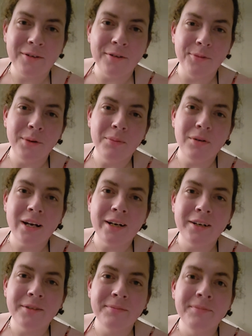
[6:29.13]
to Sweet
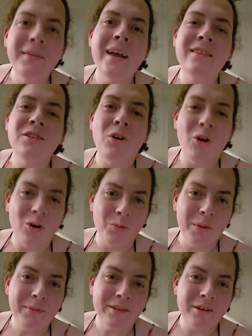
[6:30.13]
Briar as an
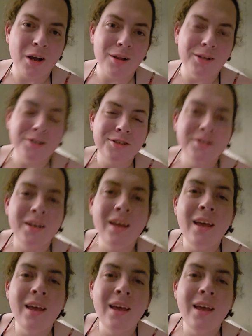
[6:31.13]
all-women's college.